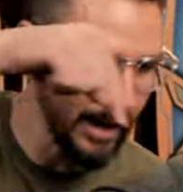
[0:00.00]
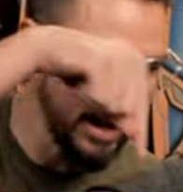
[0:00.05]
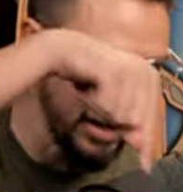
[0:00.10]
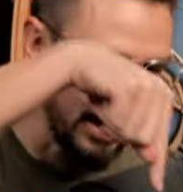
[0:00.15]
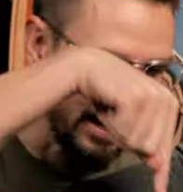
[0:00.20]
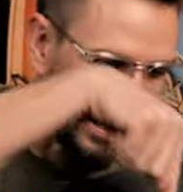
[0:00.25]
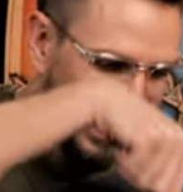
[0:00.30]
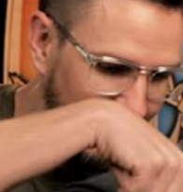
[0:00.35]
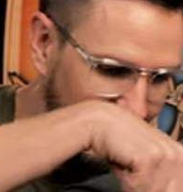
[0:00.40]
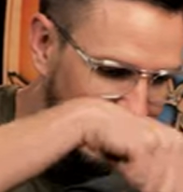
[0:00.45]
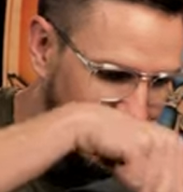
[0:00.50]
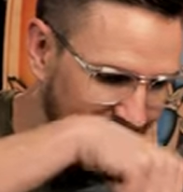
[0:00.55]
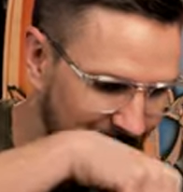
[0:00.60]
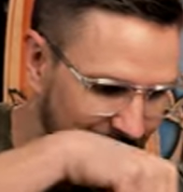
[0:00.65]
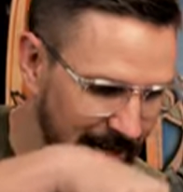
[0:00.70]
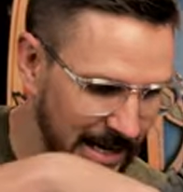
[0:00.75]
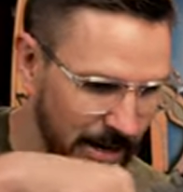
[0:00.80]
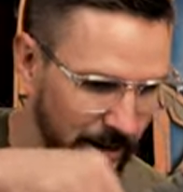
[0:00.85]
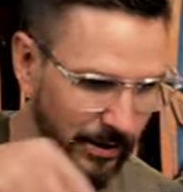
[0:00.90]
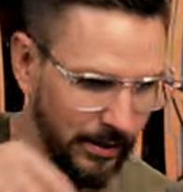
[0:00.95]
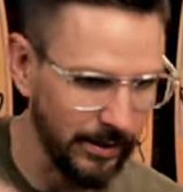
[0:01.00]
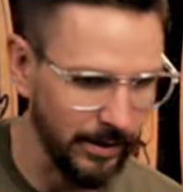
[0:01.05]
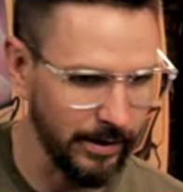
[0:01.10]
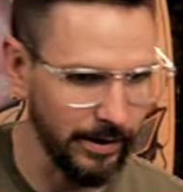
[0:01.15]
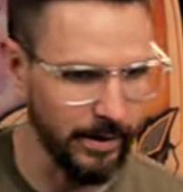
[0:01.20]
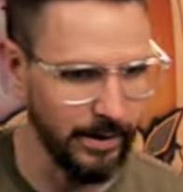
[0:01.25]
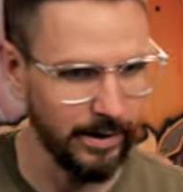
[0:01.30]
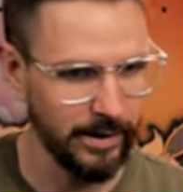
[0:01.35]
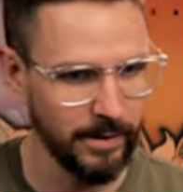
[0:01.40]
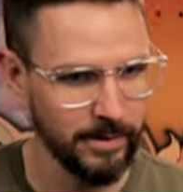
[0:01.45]

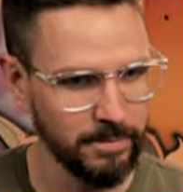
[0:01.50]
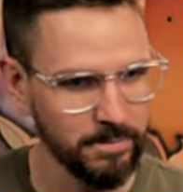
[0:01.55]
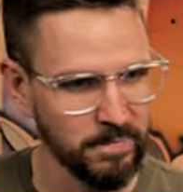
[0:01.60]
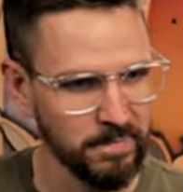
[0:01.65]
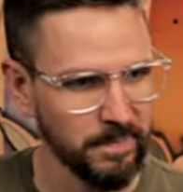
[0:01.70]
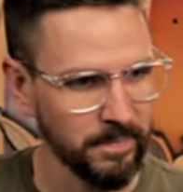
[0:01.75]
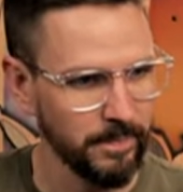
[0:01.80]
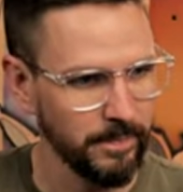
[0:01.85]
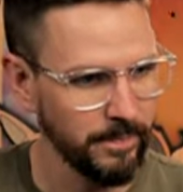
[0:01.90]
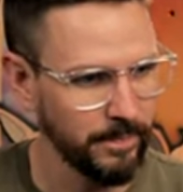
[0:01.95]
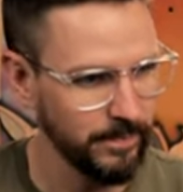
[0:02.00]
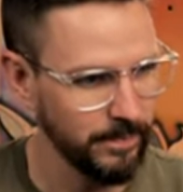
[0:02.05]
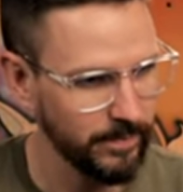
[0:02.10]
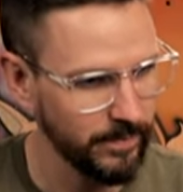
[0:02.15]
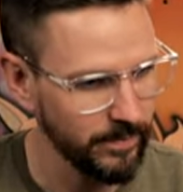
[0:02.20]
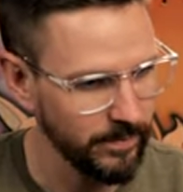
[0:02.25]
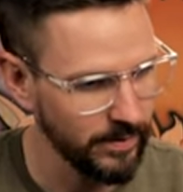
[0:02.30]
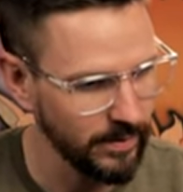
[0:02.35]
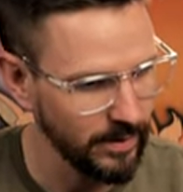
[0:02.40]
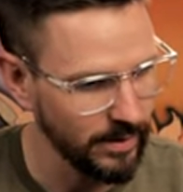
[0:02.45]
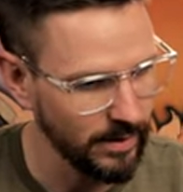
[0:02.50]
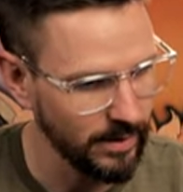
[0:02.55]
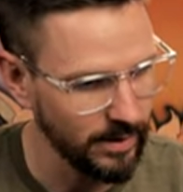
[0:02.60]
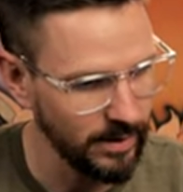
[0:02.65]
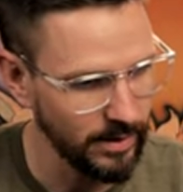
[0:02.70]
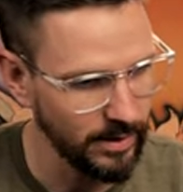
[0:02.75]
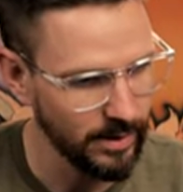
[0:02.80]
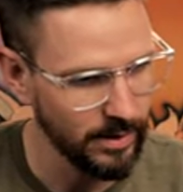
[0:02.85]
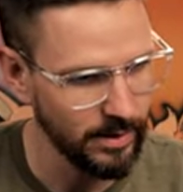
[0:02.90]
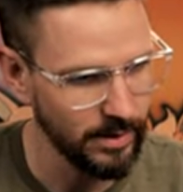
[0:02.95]

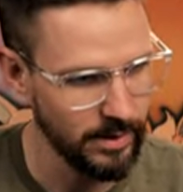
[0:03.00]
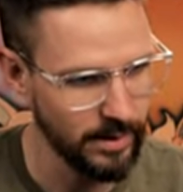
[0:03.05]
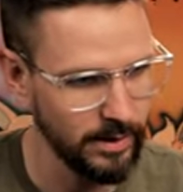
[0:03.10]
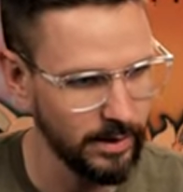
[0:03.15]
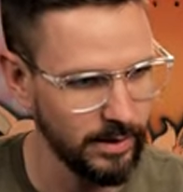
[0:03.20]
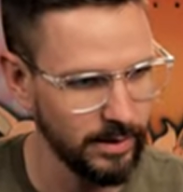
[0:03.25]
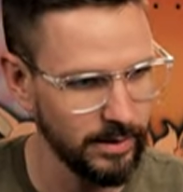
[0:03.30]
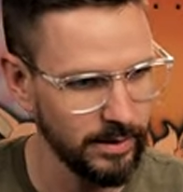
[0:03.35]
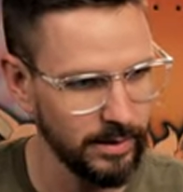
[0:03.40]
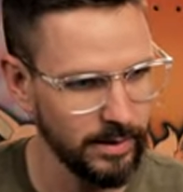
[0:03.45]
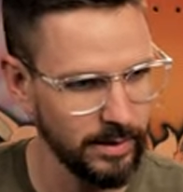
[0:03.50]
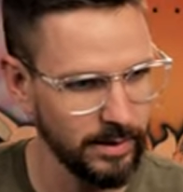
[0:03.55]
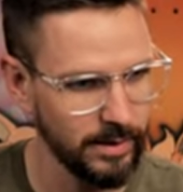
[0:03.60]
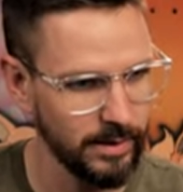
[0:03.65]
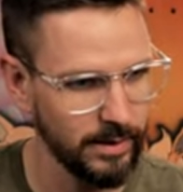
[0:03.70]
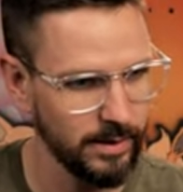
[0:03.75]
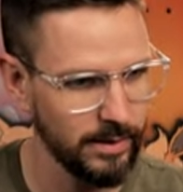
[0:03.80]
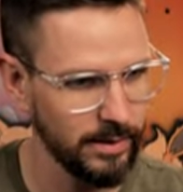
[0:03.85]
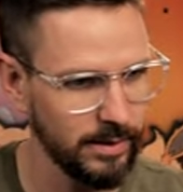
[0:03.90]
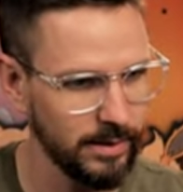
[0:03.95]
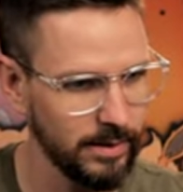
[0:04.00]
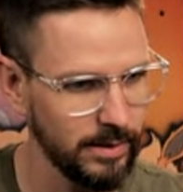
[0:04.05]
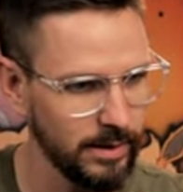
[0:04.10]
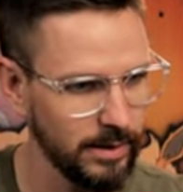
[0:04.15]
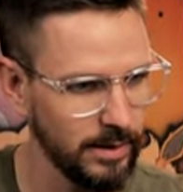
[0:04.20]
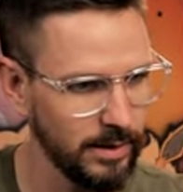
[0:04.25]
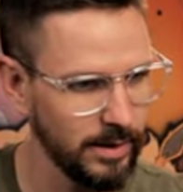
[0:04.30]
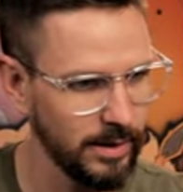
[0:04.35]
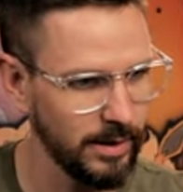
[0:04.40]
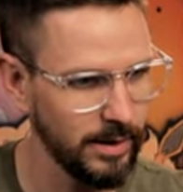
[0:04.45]

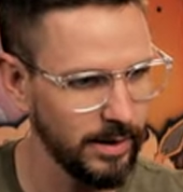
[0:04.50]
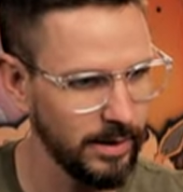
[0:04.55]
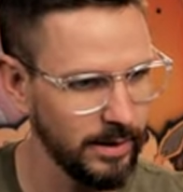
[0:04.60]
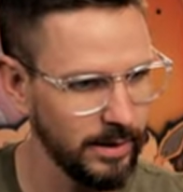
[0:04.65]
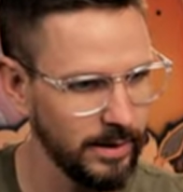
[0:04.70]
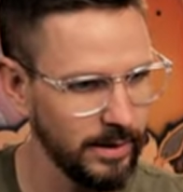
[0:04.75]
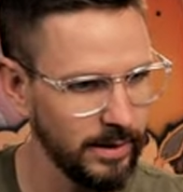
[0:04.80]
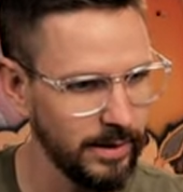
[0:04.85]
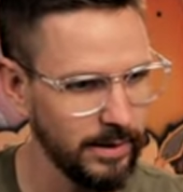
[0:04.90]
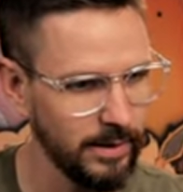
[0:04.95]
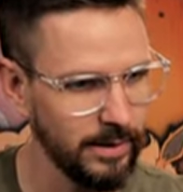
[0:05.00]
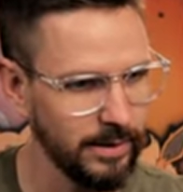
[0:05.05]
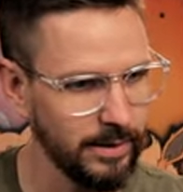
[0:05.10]
No words are spoken by the person on screen.